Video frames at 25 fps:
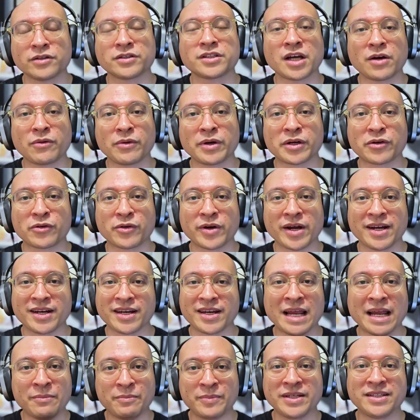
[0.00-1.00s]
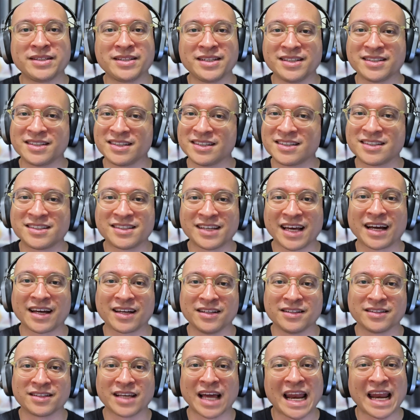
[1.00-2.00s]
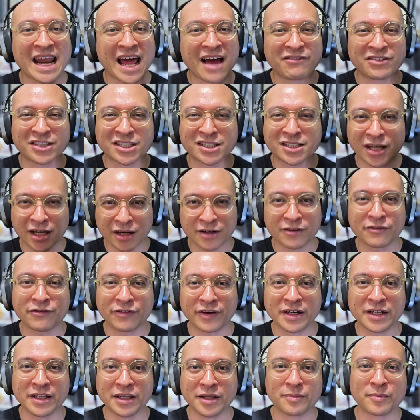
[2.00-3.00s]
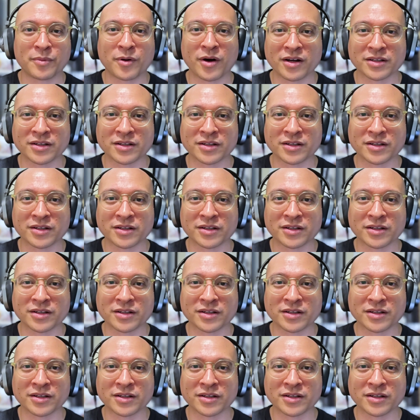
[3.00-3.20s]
Here's how I create NPCs in seconds and have a ton of fun in the